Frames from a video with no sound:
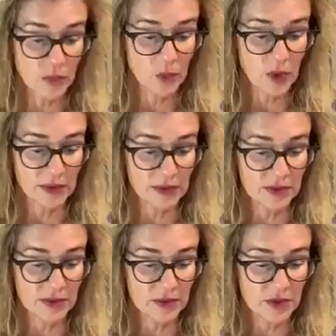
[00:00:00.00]
Well,
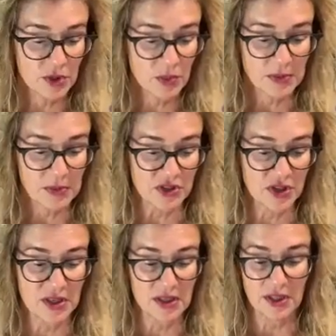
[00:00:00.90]
you would
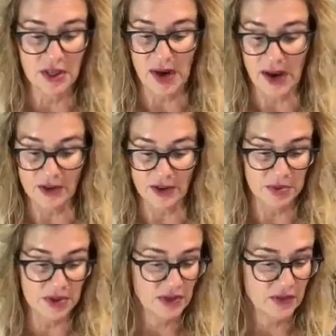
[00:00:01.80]
mention, how you
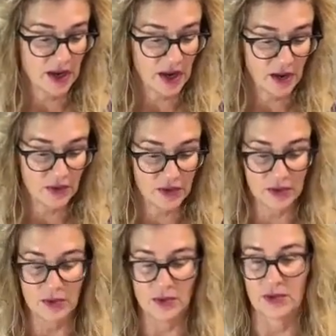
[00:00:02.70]
perceive it, how you
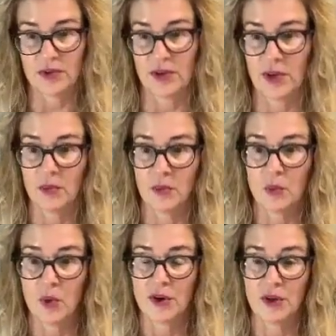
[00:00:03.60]
use it, and
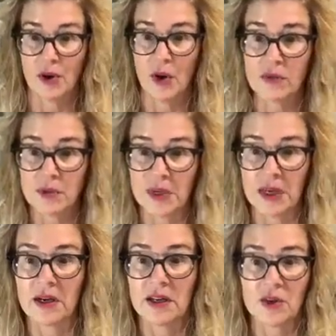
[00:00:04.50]
where you go from
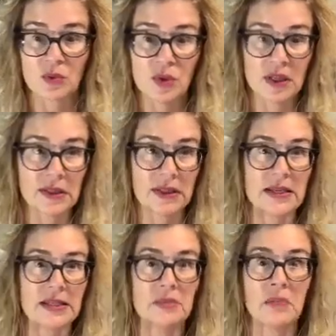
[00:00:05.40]
there. And it
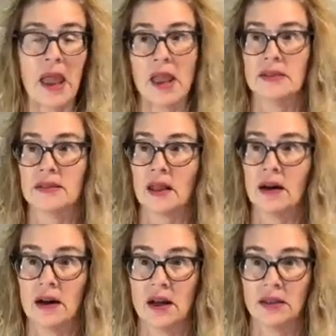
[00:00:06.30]
really depends
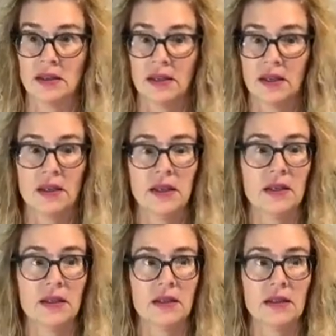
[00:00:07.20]
on
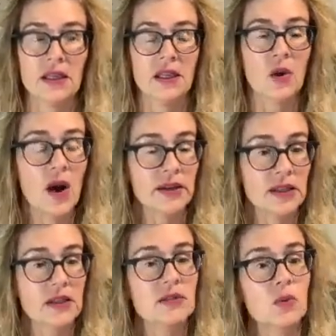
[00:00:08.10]
the
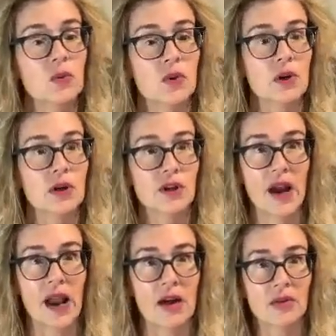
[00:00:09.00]
audience or
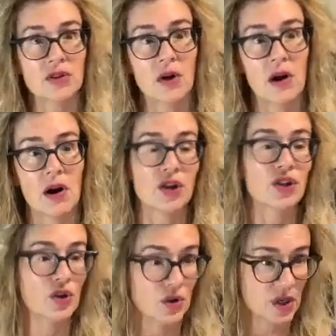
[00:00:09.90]
your avatar,
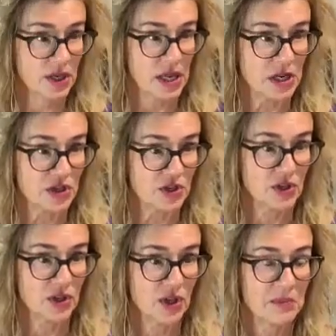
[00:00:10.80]
your
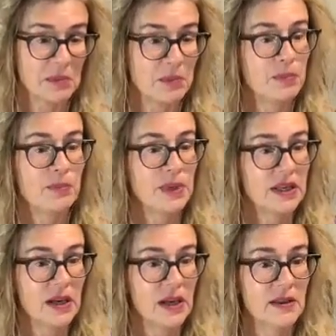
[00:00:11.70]
niche,
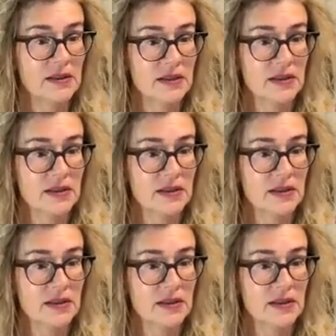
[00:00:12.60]
because